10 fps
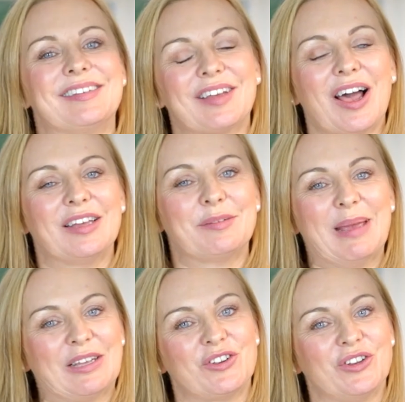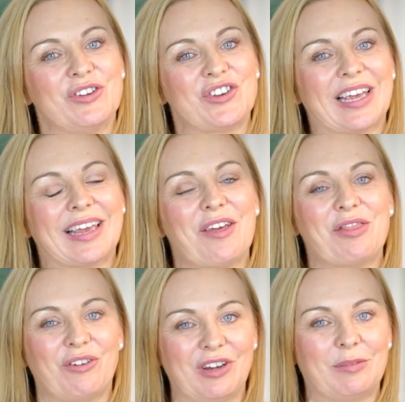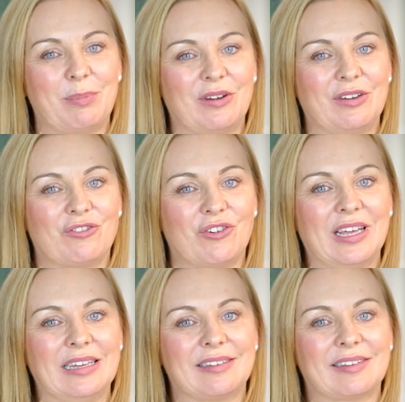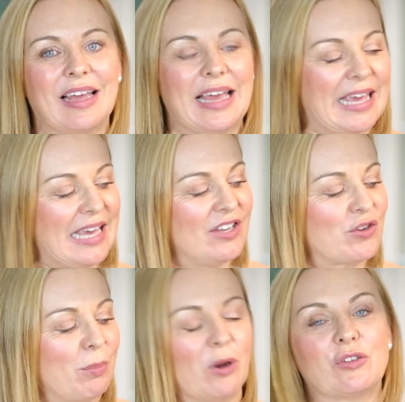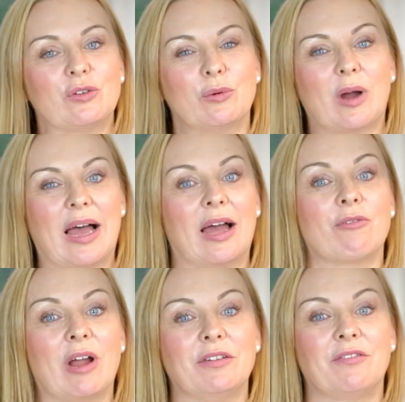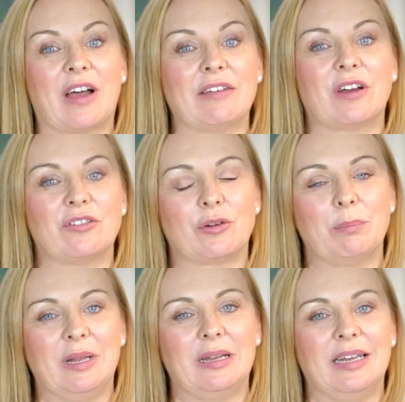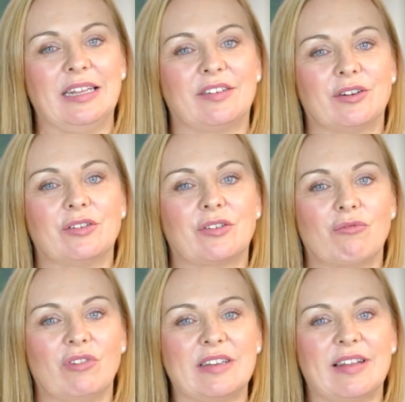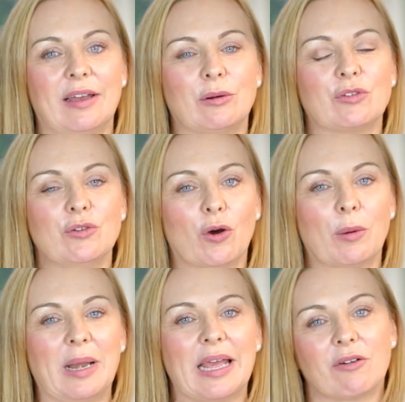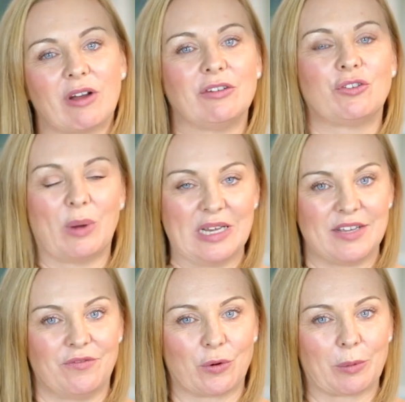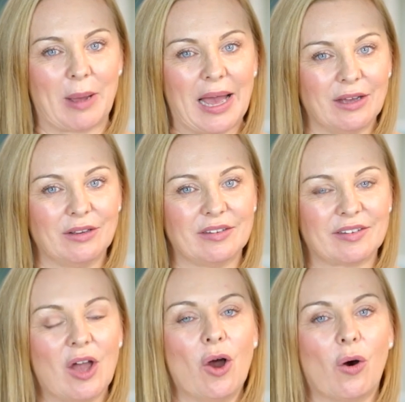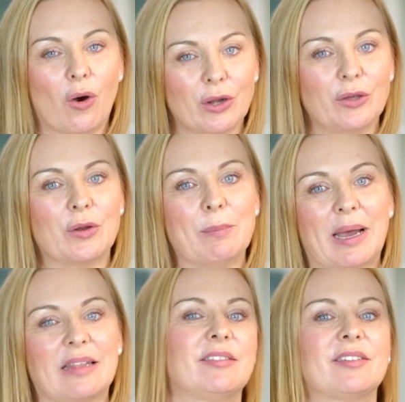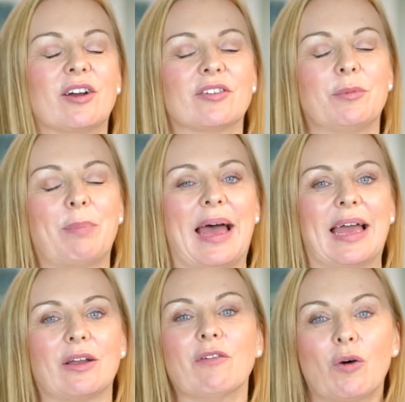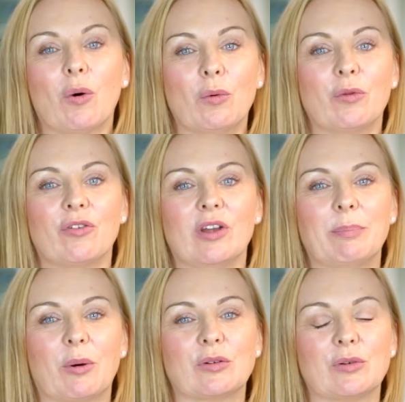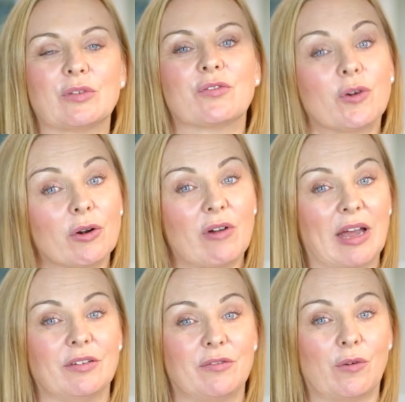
So guys, make sure you check out Three Spirit Drinks. Each bottle at around 500 millilitres retails normally around £24. Or you can buy the starter pack of all three bottles for around